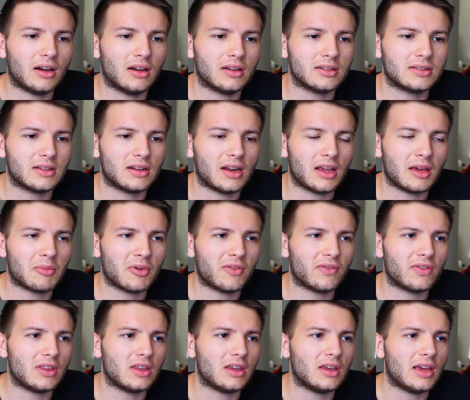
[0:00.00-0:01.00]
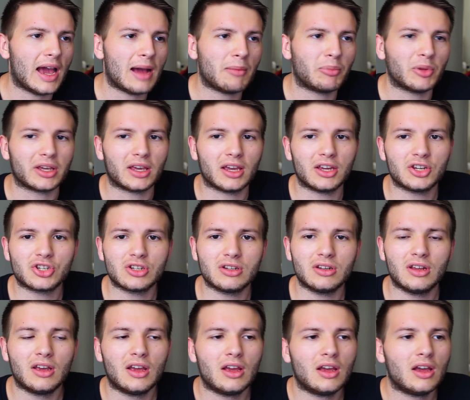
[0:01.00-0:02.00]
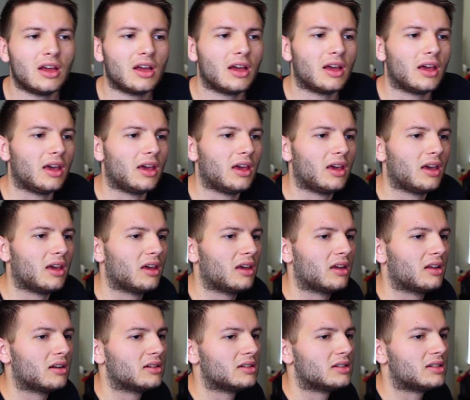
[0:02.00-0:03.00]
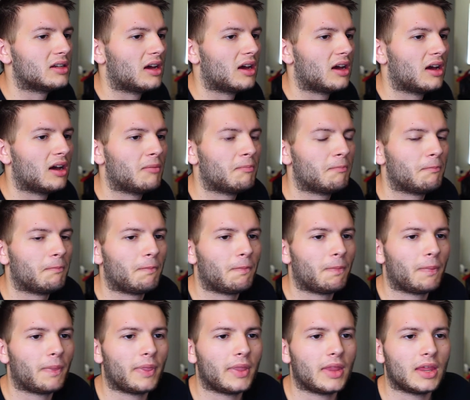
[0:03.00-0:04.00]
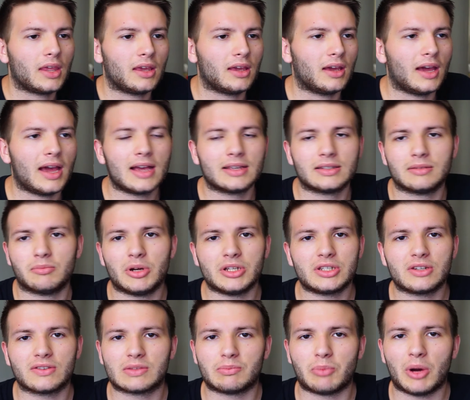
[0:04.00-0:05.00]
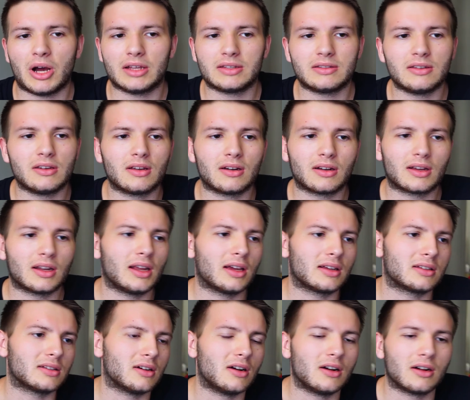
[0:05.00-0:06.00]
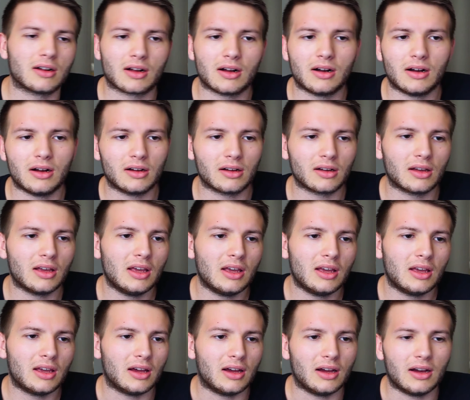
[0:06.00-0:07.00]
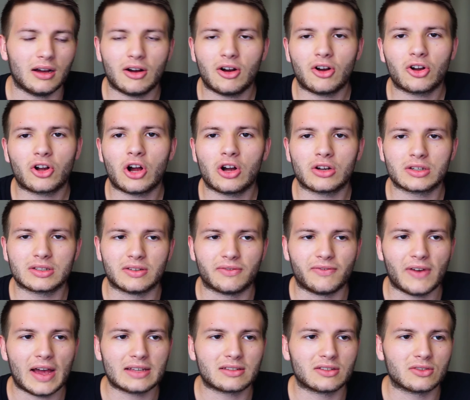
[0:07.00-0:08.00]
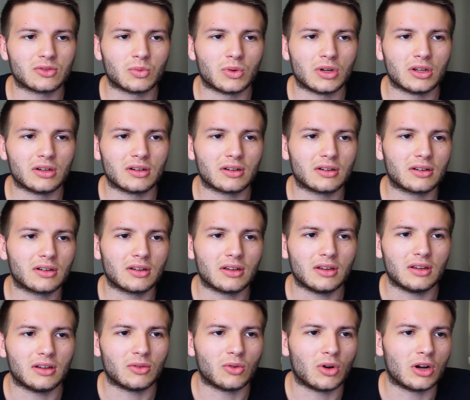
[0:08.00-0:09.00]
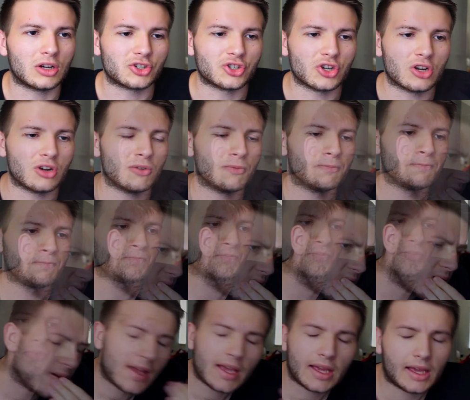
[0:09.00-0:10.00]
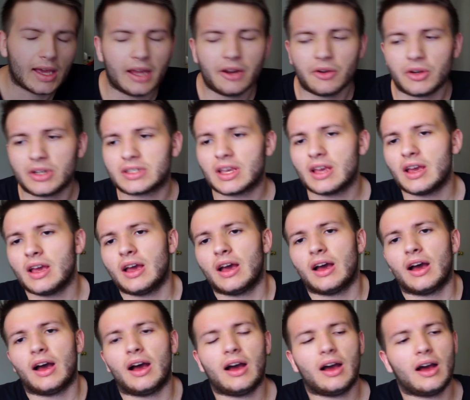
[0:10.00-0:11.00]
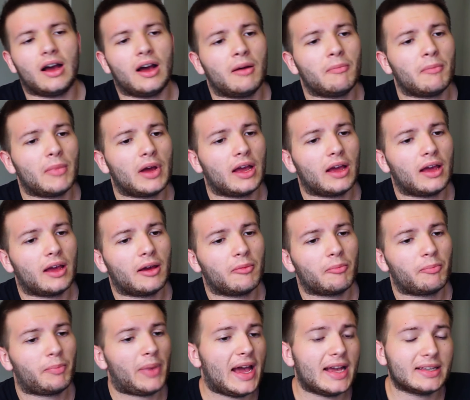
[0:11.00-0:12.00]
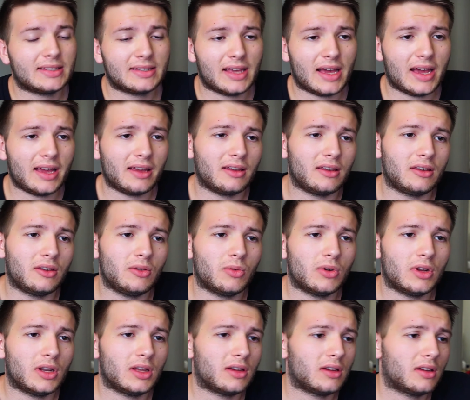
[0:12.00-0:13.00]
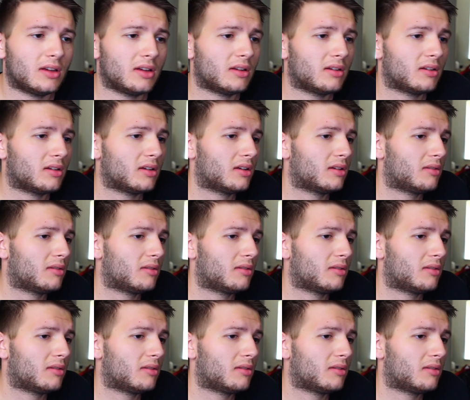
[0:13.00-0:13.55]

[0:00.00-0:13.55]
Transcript: Is the name of the application, and it has a bunch of spots you can connect to Hong Kong. Hong Kong is the fastest one in Guangzhou. Anyways, past that, you want to